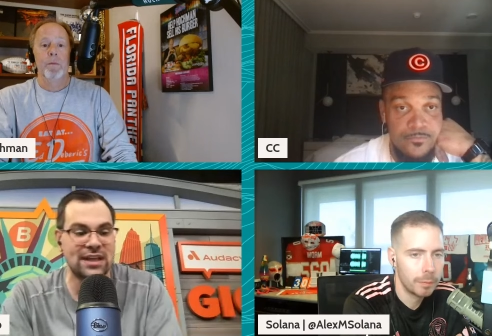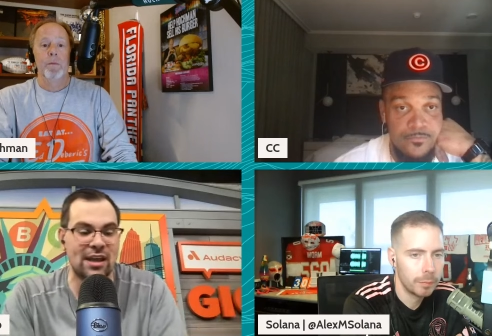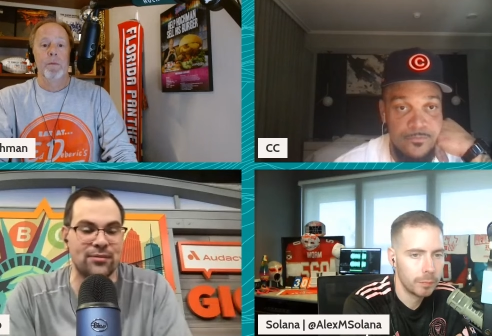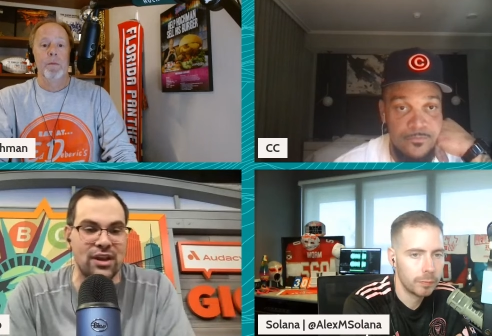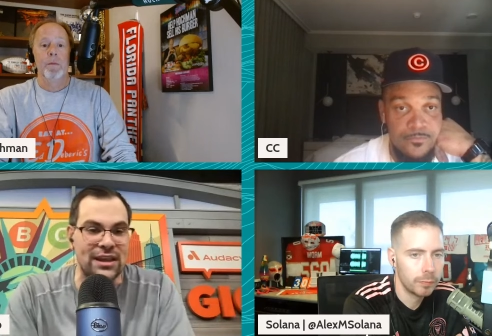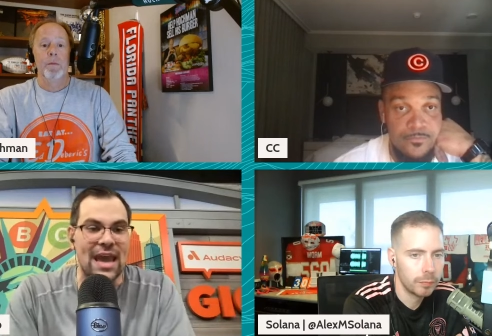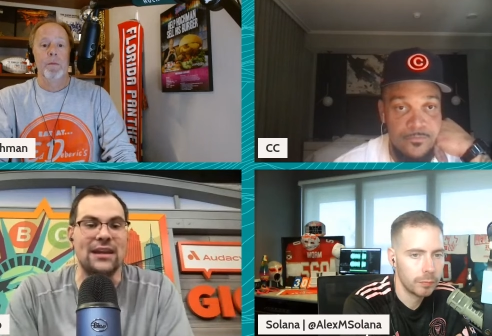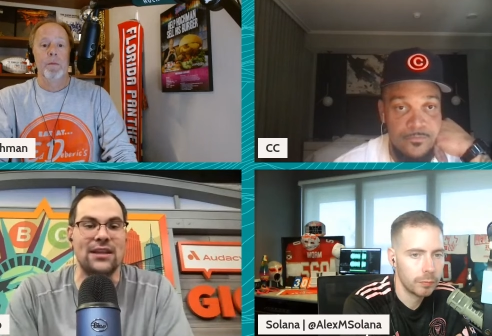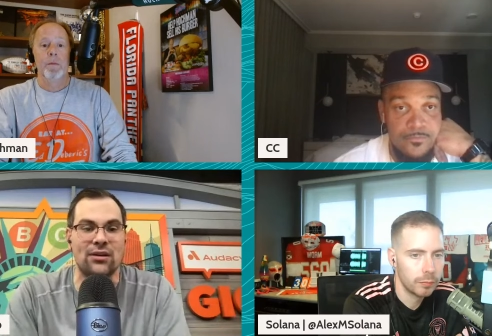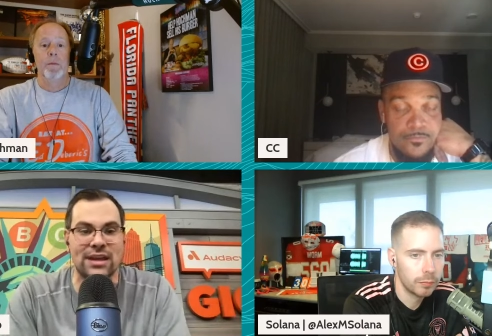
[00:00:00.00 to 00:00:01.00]
Speaker 1: that kept on
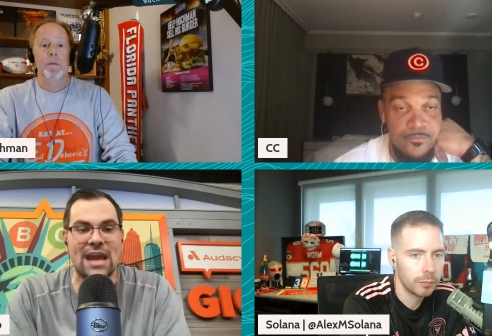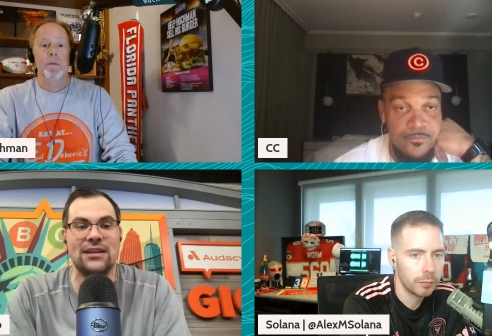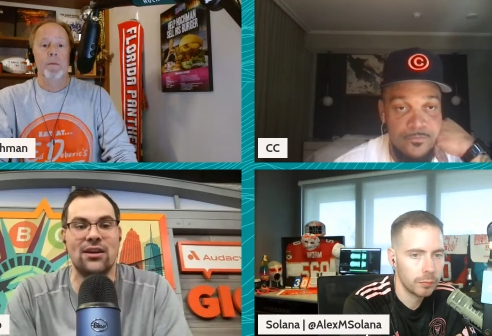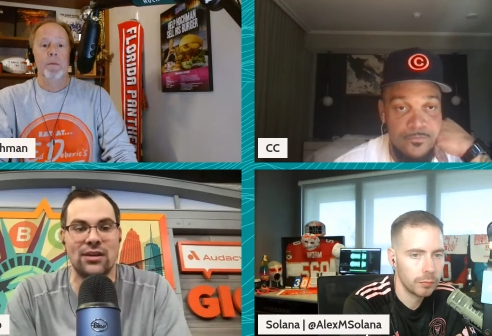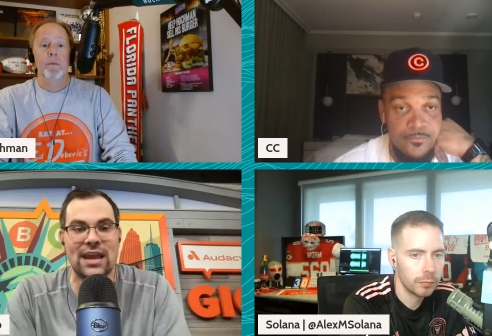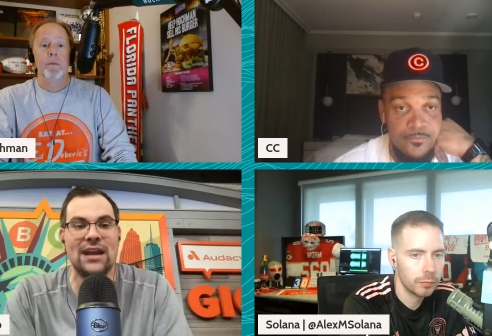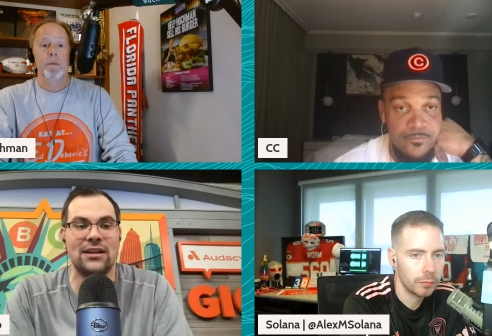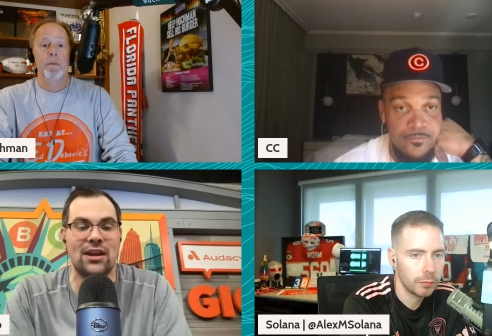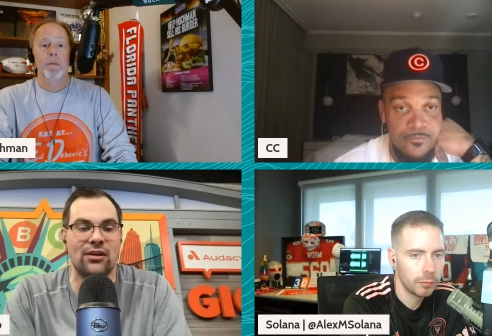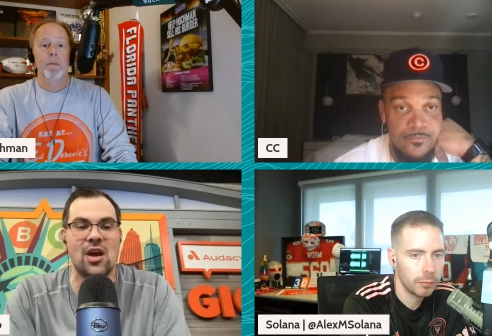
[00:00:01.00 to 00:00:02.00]
getting there, getting there, and
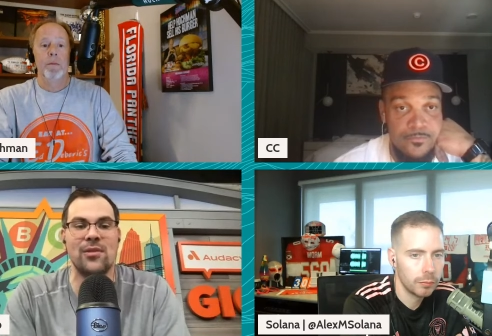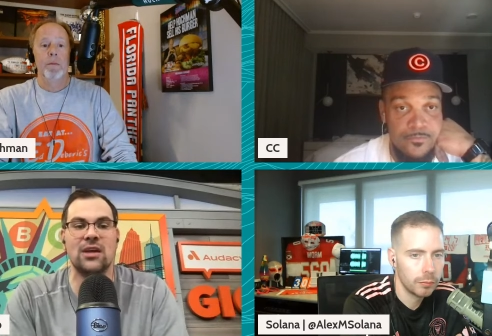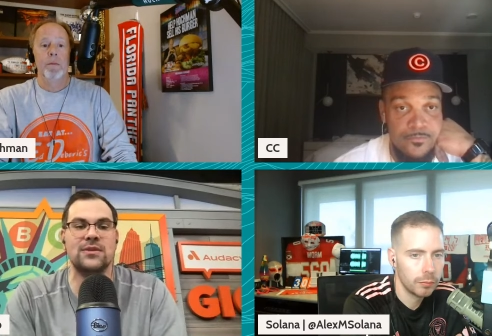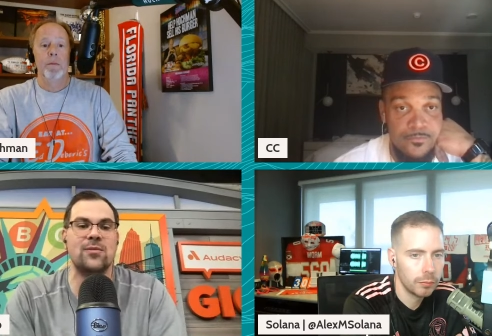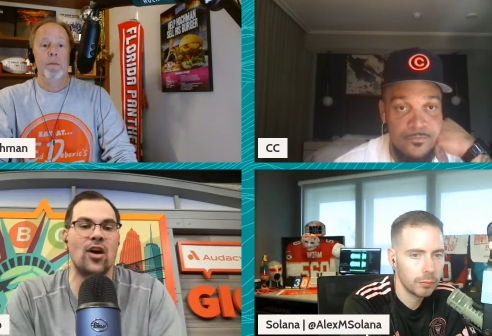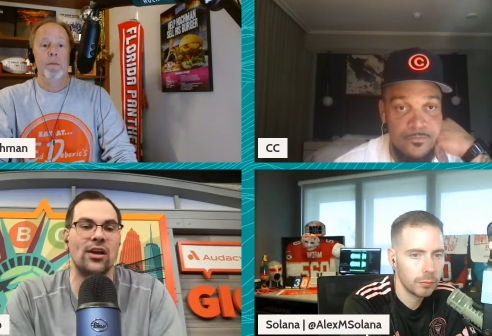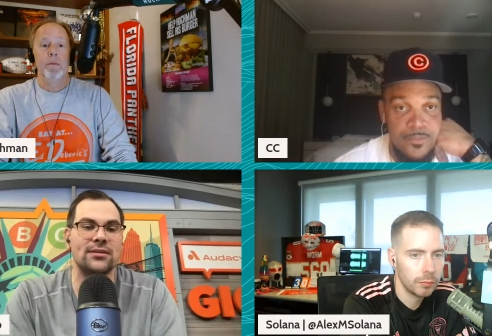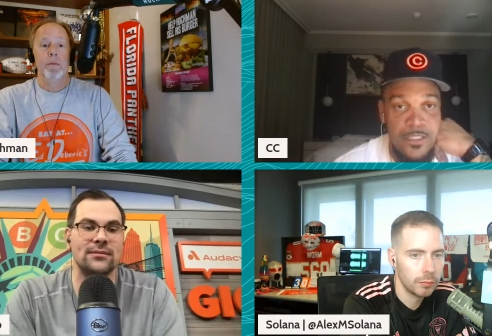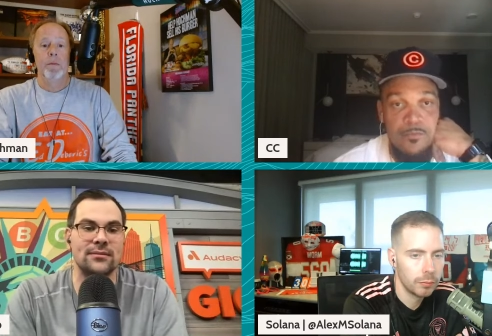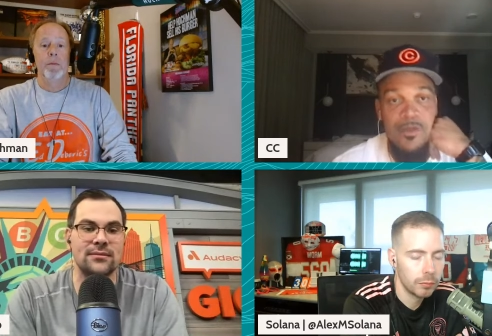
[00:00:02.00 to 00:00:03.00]
getting there and coming up small.
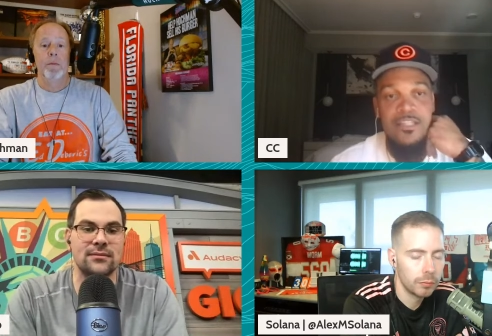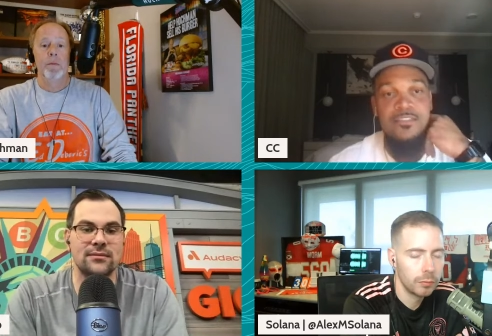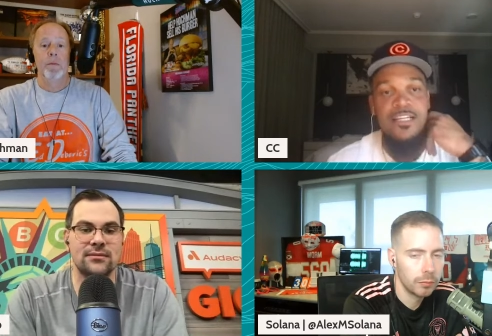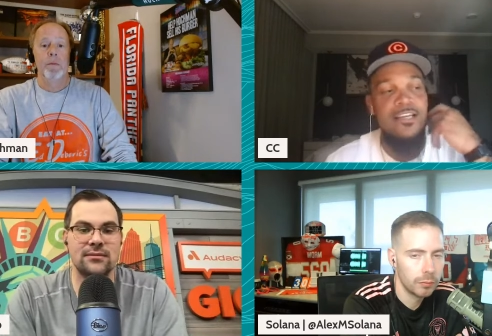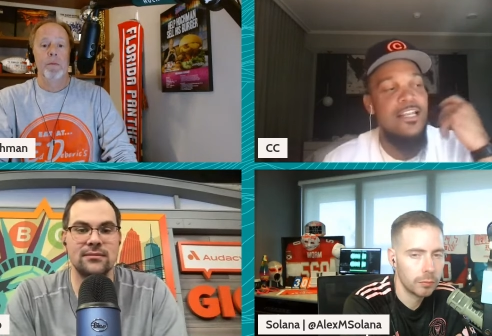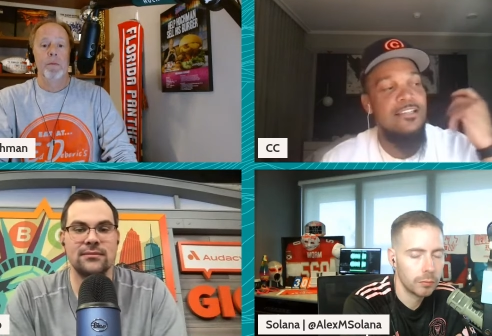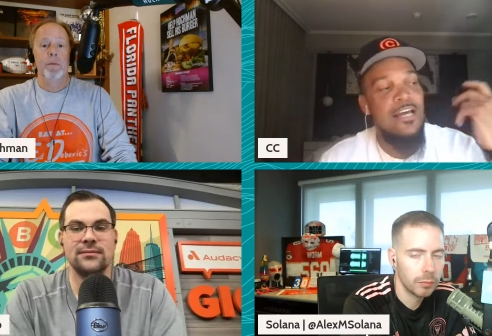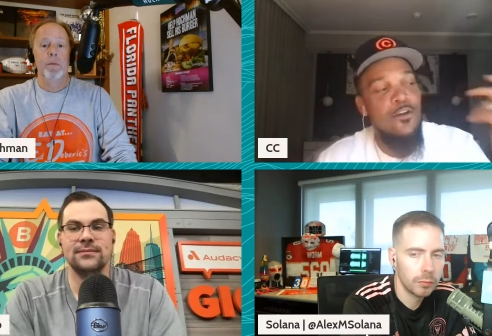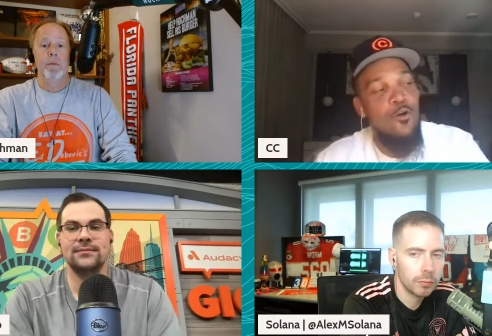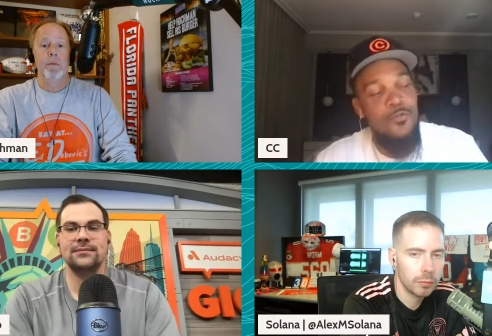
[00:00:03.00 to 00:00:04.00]
Speaker 2: But it's like
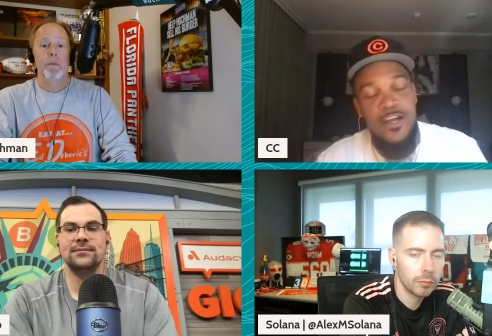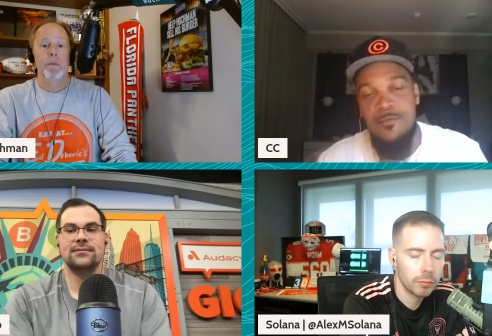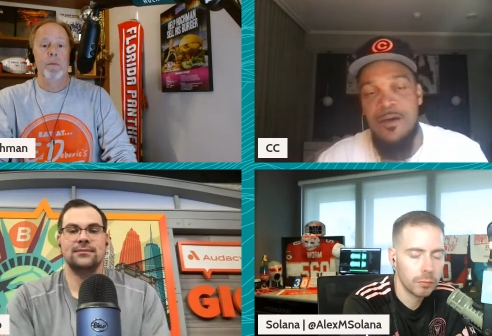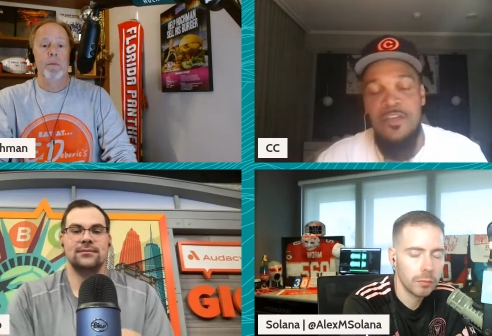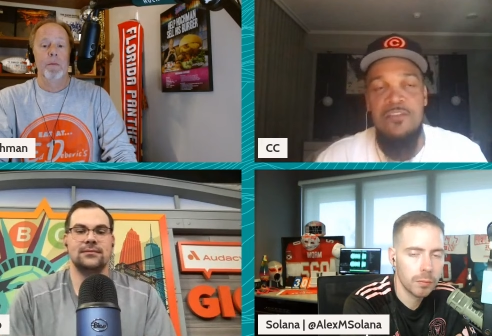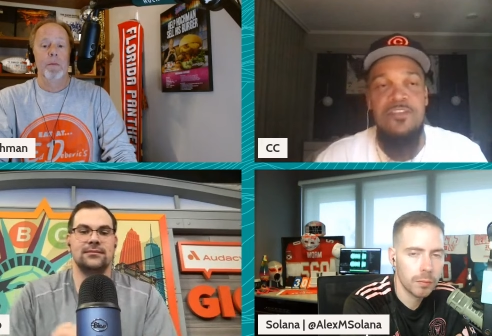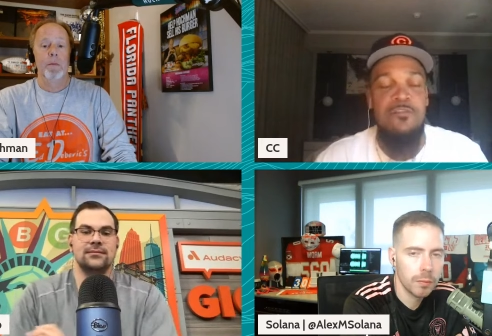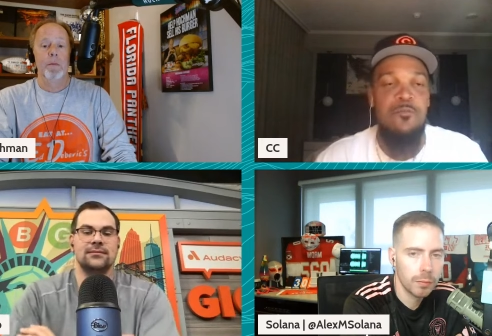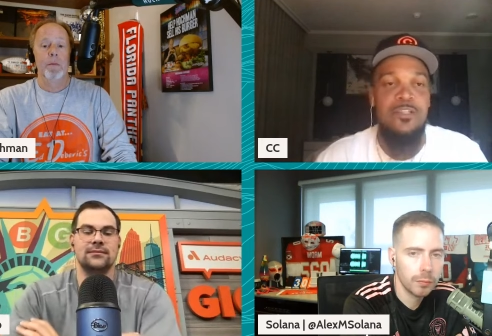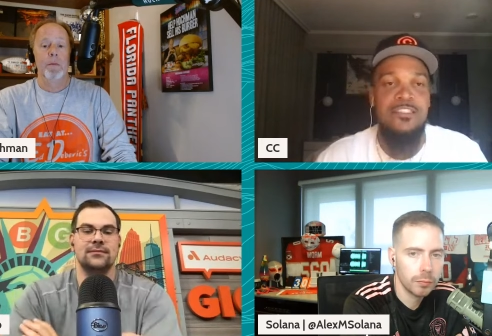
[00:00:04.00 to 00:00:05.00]
that whole thing about they've
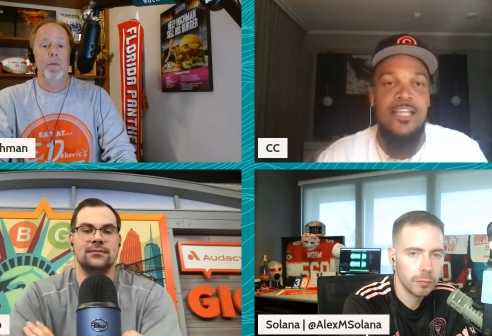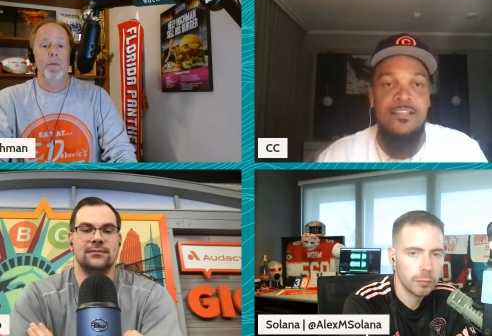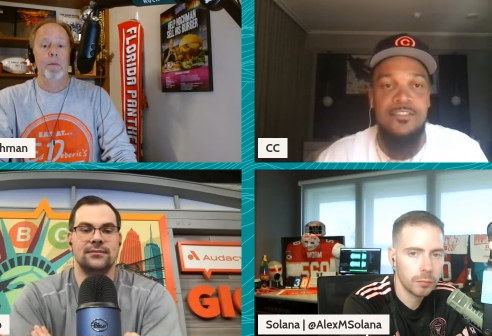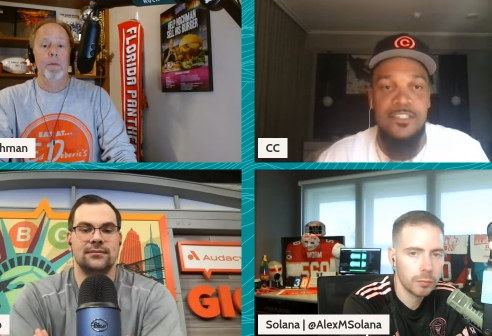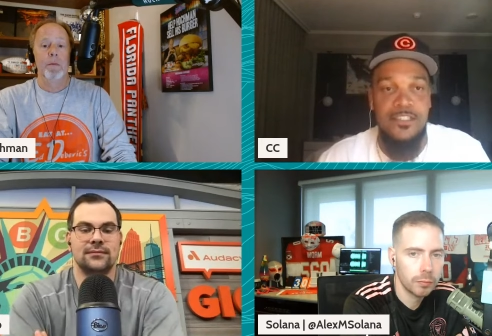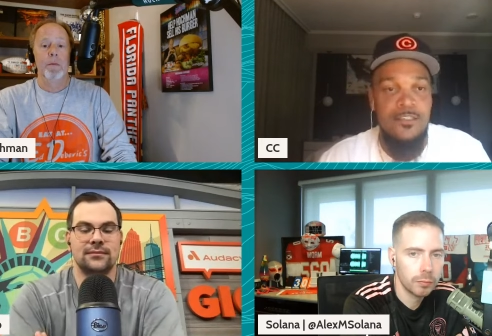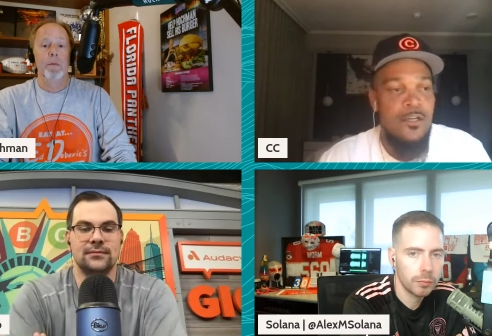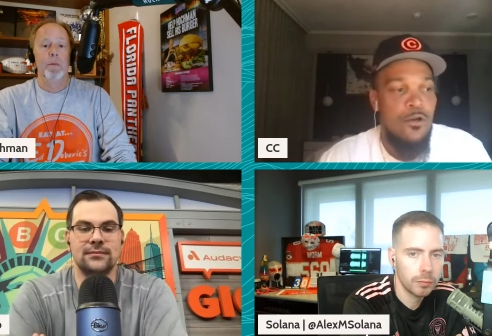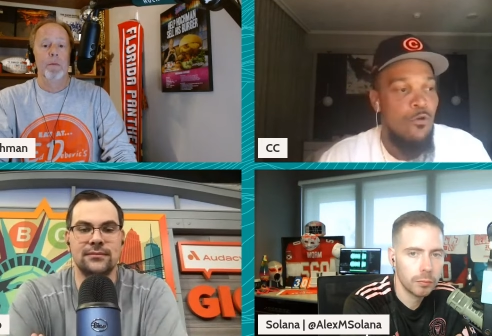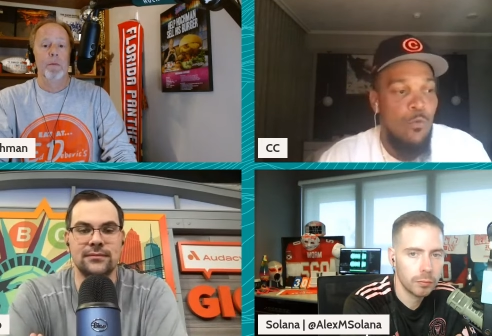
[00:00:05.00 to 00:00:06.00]
never been tested
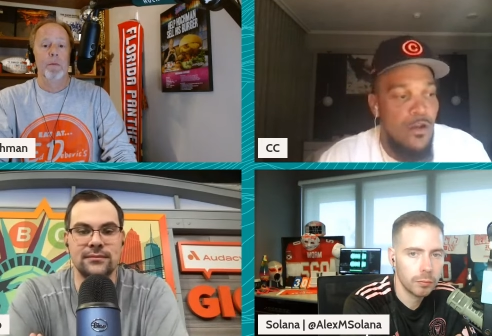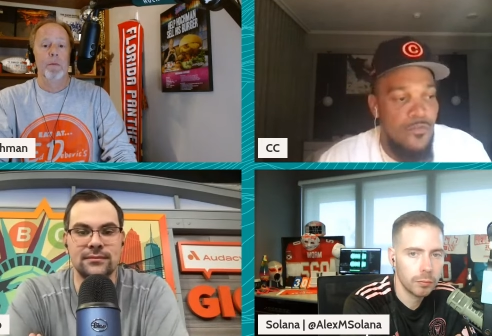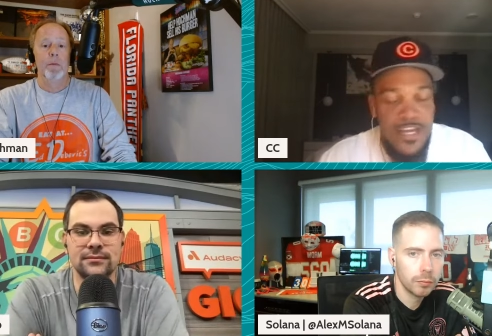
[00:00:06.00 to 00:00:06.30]
well,